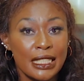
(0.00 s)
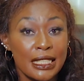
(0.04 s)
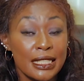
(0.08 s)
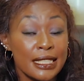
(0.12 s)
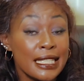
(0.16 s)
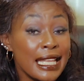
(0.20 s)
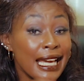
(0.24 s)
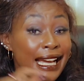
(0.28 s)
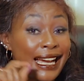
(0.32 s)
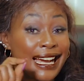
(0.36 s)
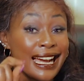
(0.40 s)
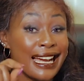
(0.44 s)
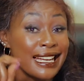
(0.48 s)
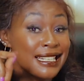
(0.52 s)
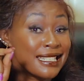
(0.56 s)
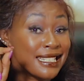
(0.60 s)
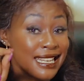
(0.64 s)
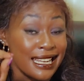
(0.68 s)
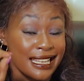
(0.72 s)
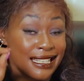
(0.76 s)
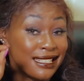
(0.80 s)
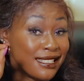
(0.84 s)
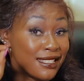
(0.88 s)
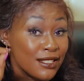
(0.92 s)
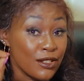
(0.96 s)
The
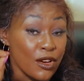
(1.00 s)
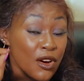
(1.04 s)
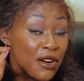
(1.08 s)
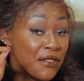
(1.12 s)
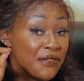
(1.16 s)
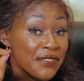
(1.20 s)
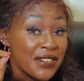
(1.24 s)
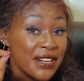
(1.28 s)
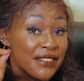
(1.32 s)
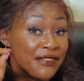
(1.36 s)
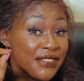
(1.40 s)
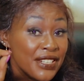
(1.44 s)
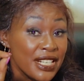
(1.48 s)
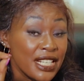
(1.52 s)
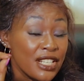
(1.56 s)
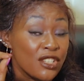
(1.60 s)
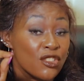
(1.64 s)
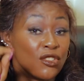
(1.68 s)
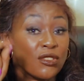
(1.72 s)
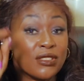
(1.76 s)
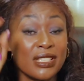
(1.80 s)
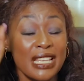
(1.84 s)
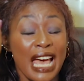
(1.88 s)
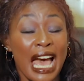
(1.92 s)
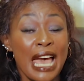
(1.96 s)
curtains of
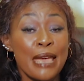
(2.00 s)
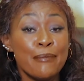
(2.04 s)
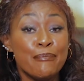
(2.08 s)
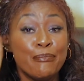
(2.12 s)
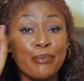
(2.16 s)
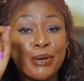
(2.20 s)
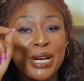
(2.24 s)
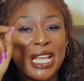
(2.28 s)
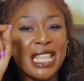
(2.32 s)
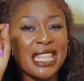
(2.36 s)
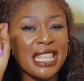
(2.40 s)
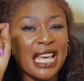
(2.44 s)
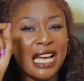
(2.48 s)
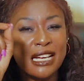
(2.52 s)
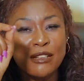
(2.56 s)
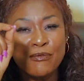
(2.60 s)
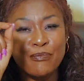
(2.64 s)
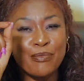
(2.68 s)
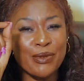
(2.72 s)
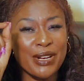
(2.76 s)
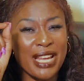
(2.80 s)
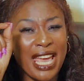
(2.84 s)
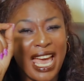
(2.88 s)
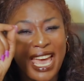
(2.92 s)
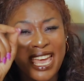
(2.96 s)
revelations. I pray
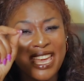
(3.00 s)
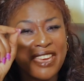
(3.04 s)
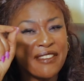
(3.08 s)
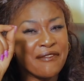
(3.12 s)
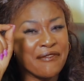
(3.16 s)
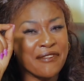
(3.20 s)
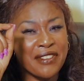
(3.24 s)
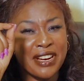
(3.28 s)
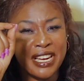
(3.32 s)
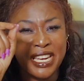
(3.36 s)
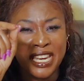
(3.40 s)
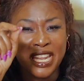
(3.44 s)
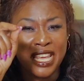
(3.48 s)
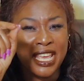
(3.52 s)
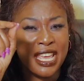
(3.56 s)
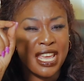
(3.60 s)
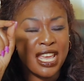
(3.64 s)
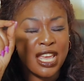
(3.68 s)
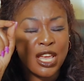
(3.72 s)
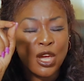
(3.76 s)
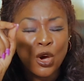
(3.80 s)
that prayer every day.